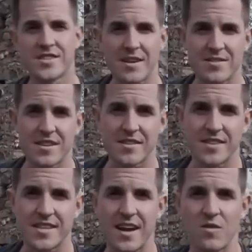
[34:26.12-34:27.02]
just
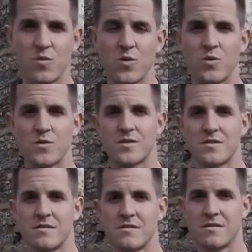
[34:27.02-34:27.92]
outside the town
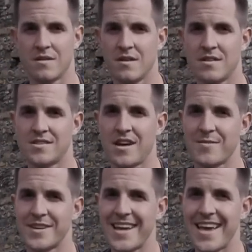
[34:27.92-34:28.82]
walls.
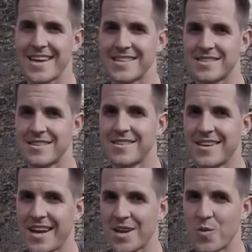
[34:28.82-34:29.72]
Simon dares,
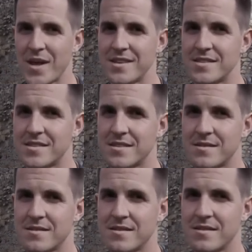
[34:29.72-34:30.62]
and he wins.